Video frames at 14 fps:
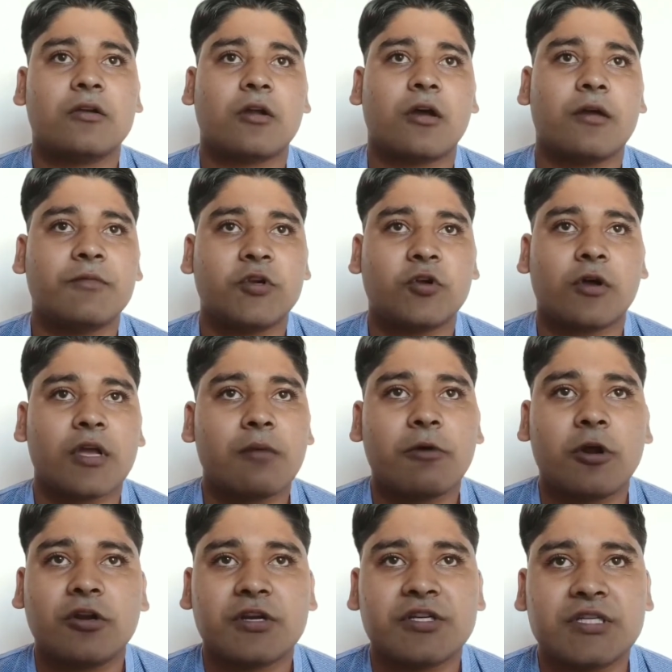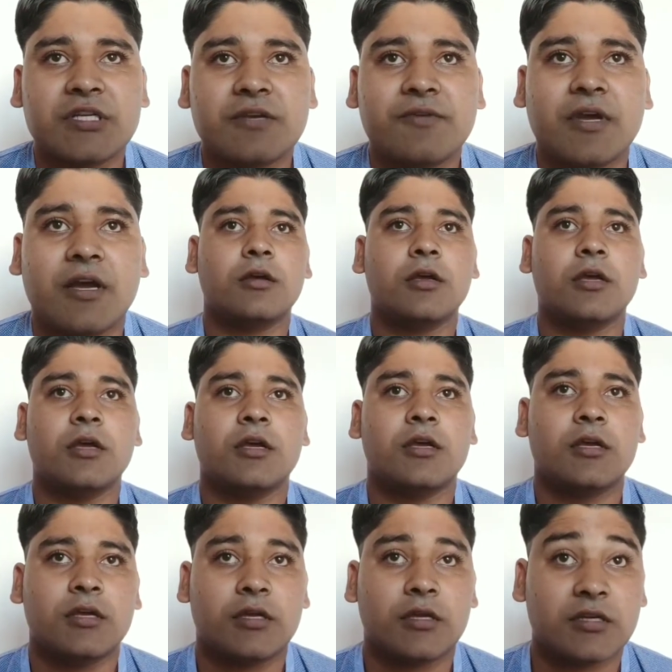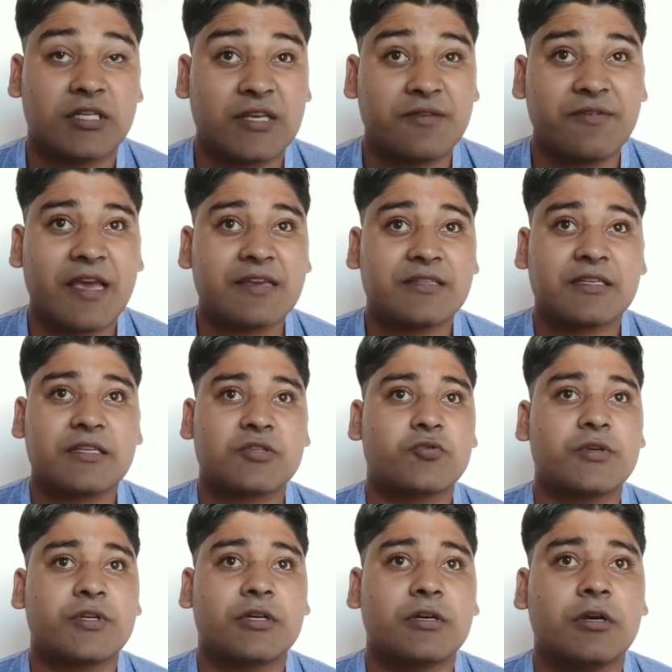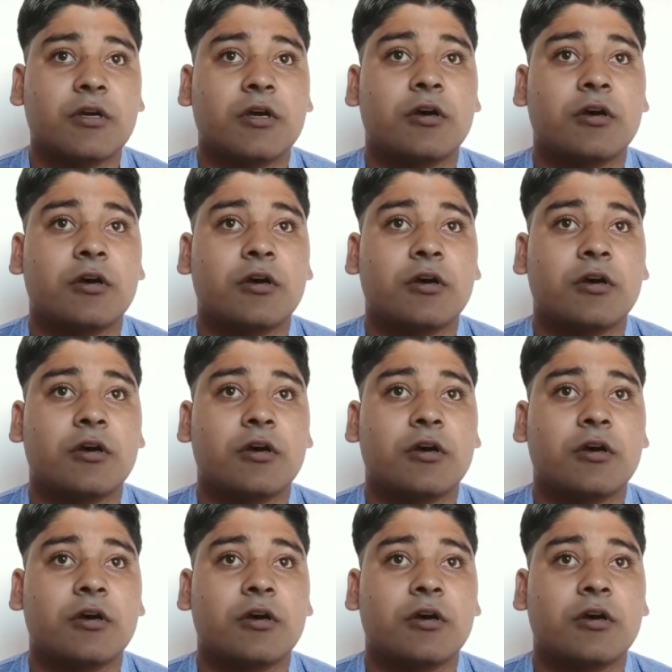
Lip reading: I'm talking about stevia. Stevia is a sweeter